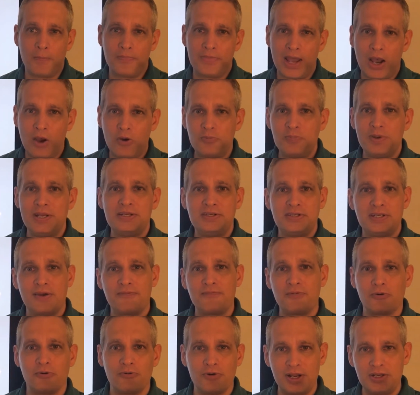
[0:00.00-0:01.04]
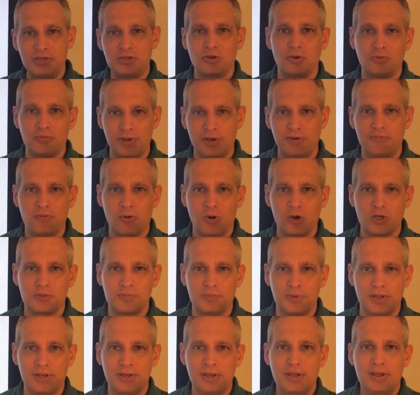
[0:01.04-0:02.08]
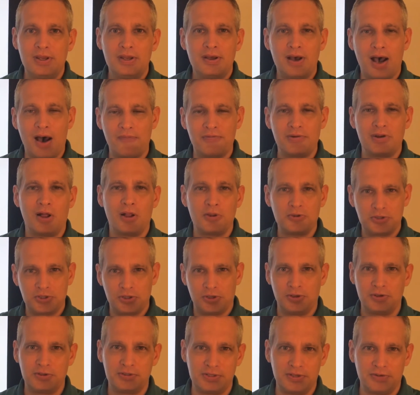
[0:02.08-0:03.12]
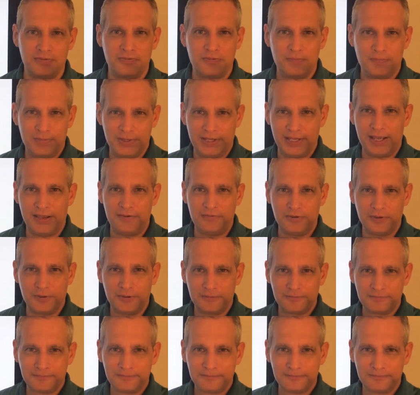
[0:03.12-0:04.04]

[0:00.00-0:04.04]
That would be differential reinforcement of an alternative behavior.